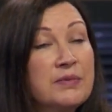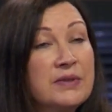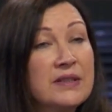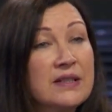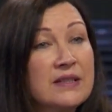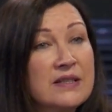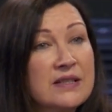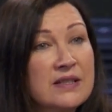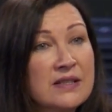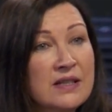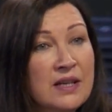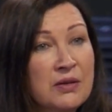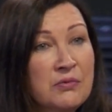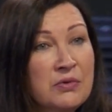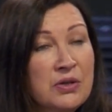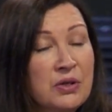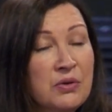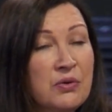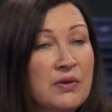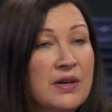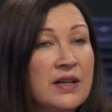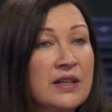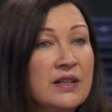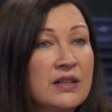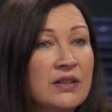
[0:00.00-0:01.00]
because they were
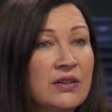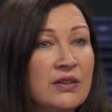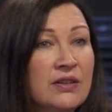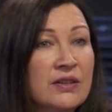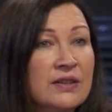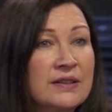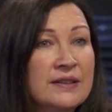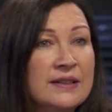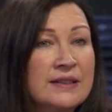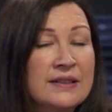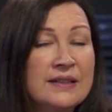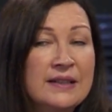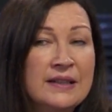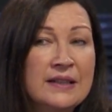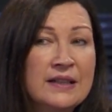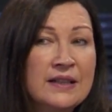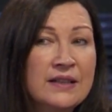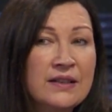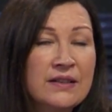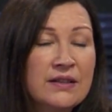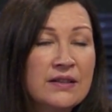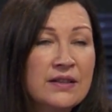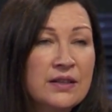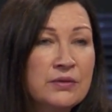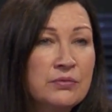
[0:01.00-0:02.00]
quite young and
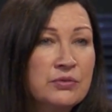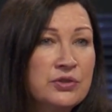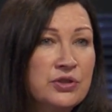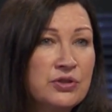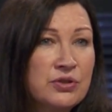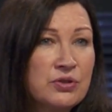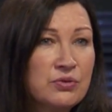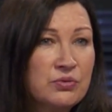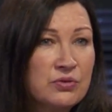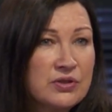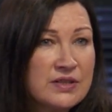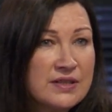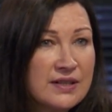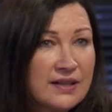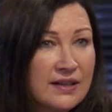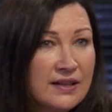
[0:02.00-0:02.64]
they would just want to